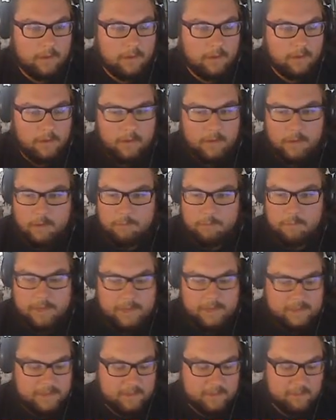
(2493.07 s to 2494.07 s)
Yep,
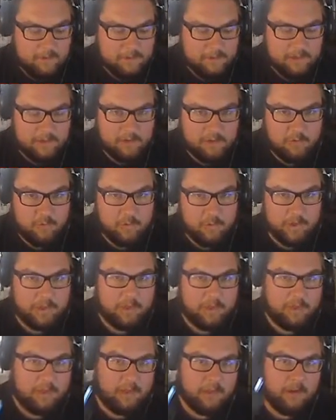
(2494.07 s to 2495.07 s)
PC version
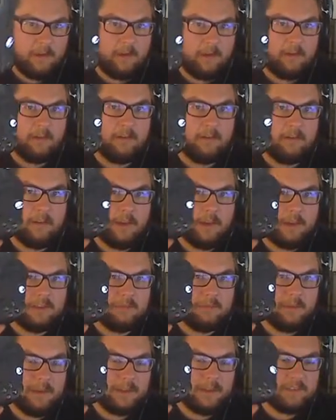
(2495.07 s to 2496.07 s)
with
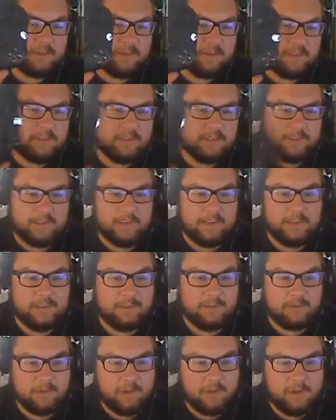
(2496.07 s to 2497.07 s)
Xbox 360
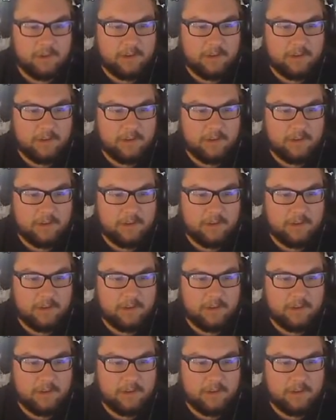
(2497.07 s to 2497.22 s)
controller.